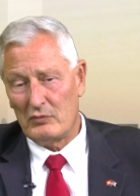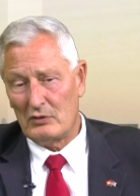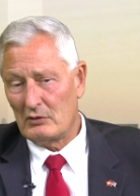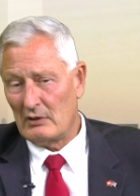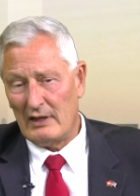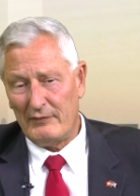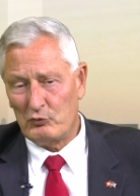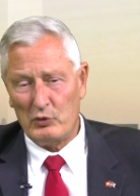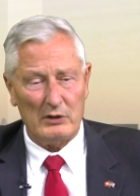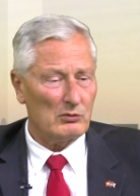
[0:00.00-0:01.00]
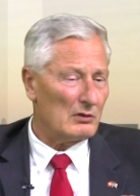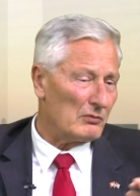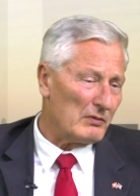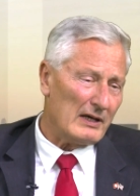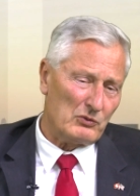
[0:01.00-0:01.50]
you know the left wing to
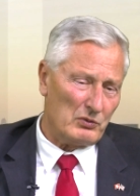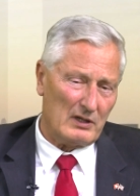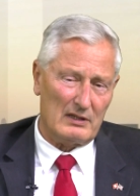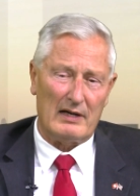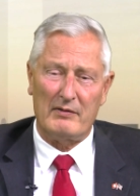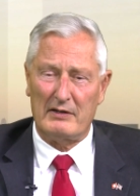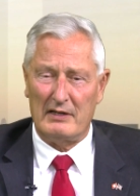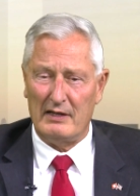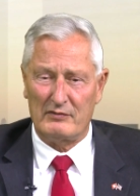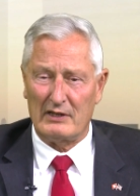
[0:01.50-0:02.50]
the right wing narratives